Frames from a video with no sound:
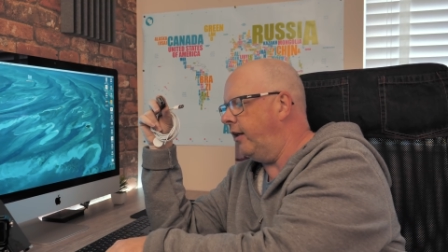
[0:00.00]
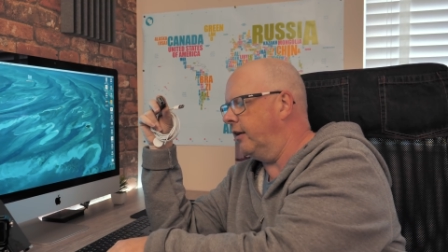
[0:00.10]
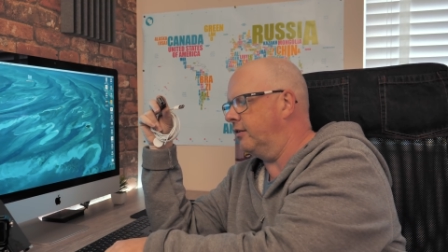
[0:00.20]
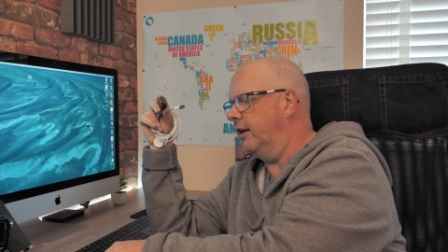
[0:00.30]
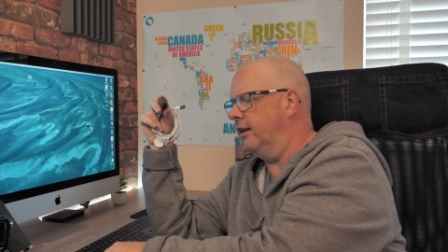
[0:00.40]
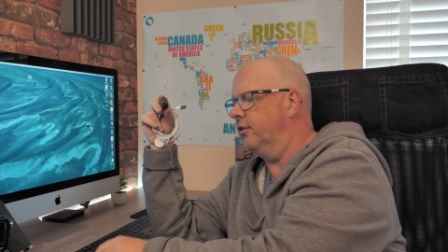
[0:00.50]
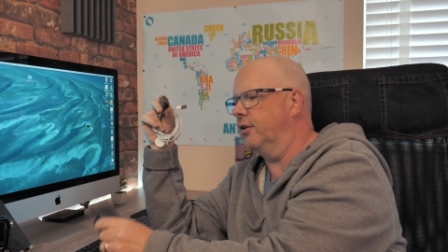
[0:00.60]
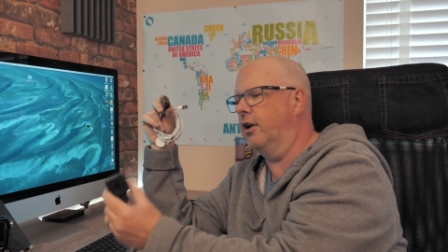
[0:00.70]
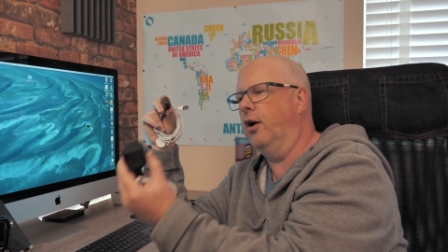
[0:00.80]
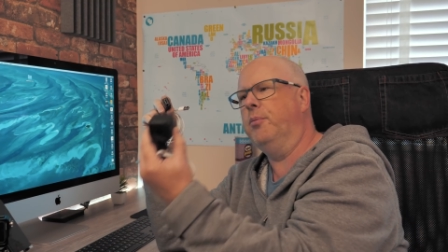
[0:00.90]
I say, little
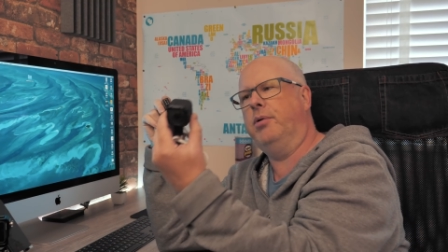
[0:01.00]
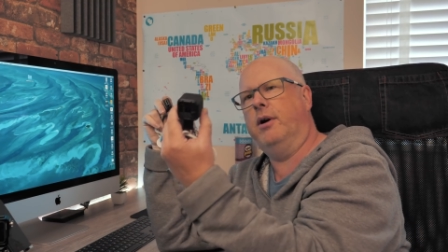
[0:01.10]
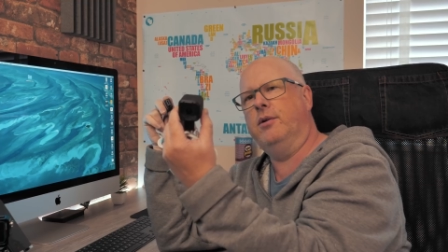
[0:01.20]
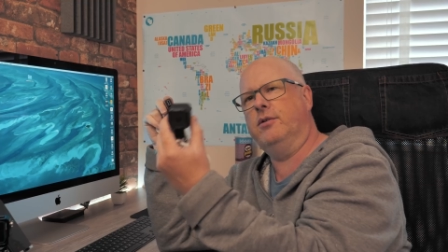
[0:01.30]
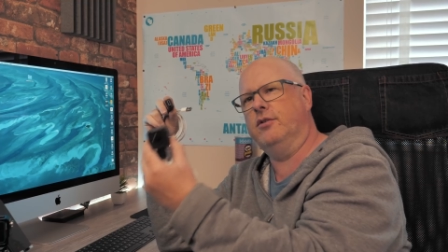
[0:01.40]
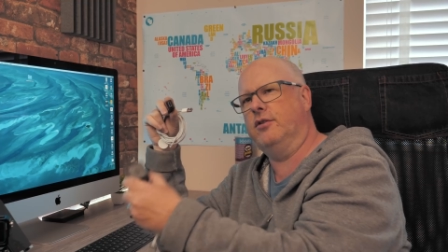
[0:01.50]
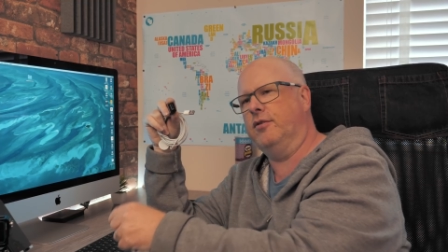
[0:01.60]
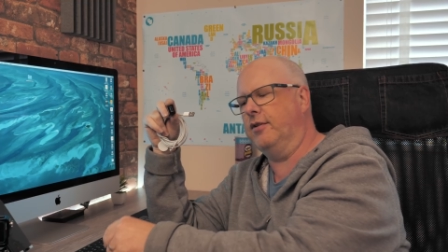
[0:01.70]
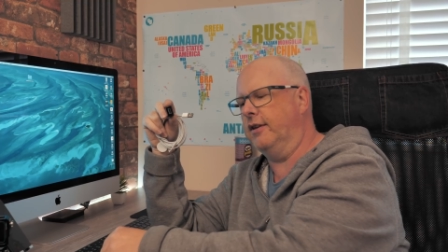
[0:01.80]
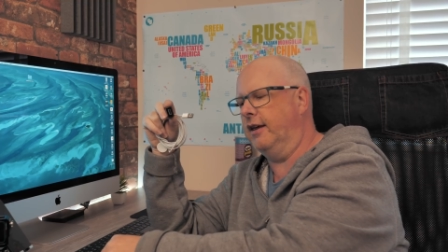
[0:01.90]
GoPros and
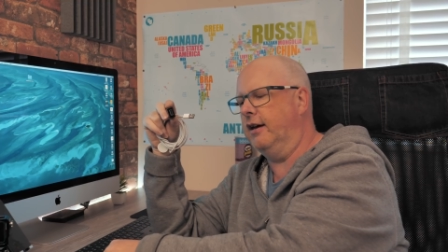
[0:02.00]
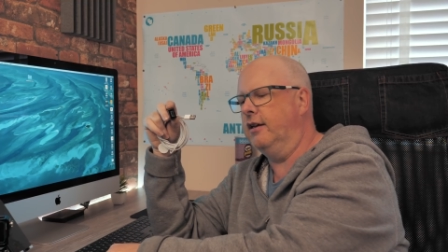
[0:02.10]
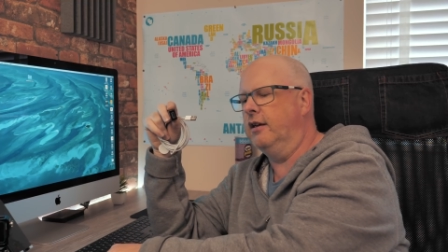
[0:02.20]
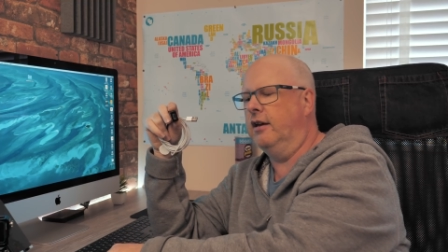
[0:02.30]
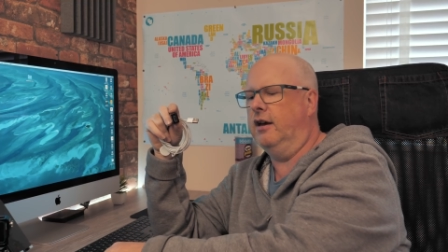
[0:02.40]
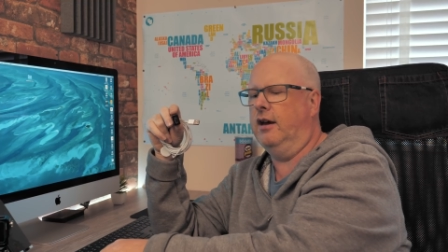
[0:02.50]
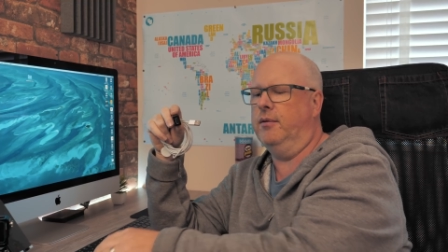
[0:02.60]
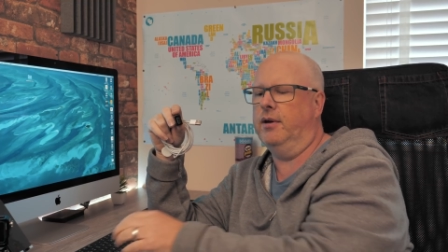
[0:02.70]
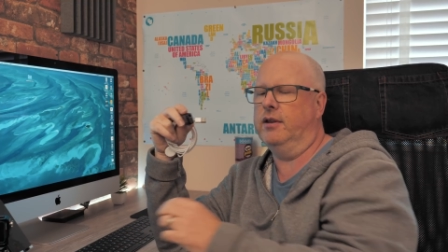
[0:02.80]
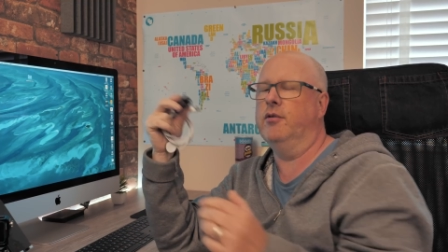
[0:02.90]
stuff like that,
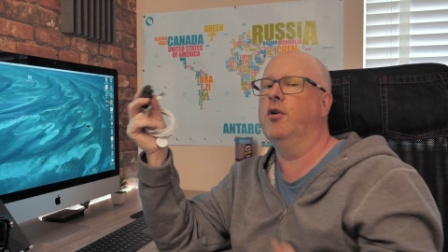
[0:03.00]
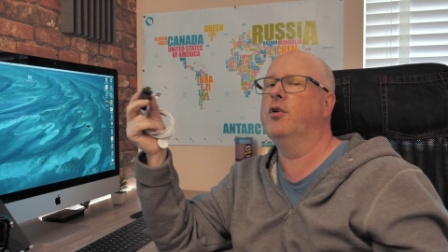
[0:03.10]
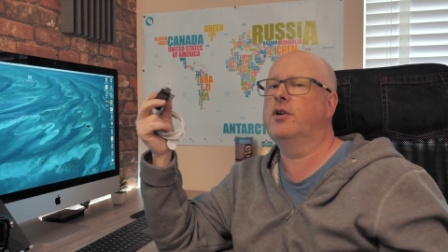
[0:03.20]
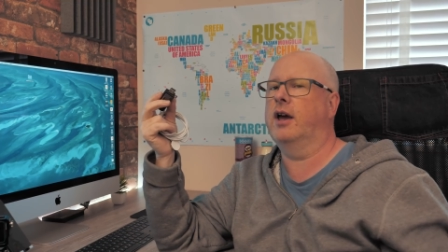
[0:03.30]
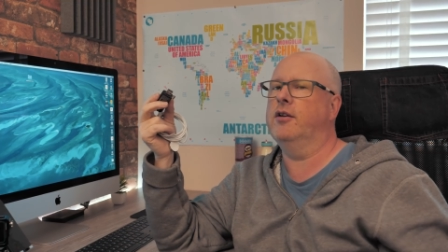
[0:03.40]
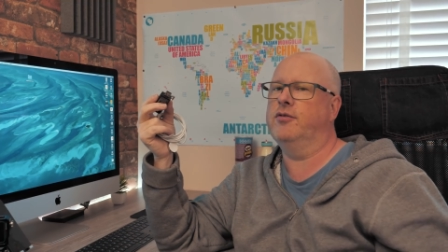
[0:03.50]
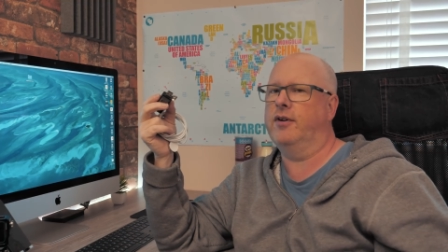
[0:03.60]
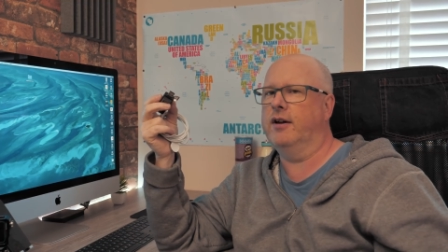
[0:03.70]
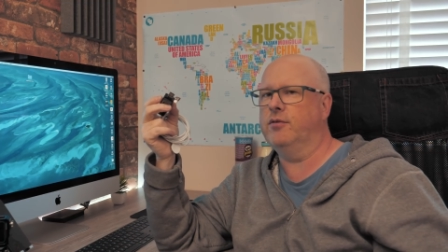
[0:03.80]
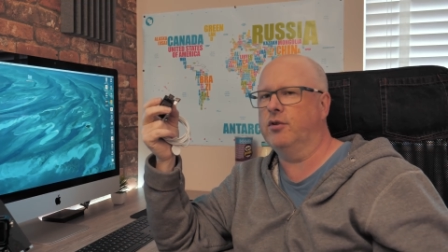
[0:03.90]
and they're all kind of
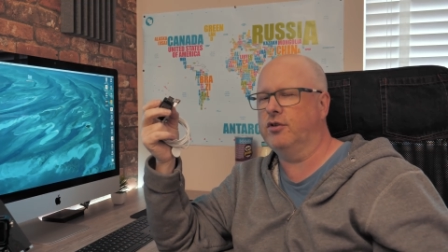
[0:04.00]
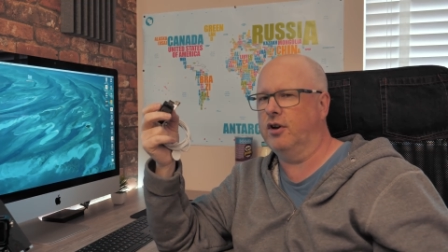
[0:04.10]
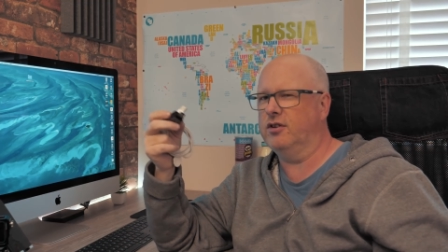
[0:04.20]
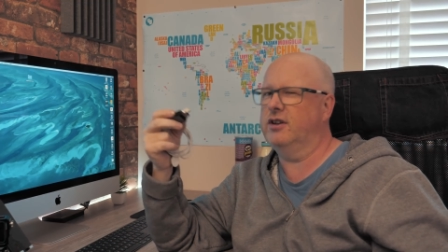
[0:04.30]
5 volt charge.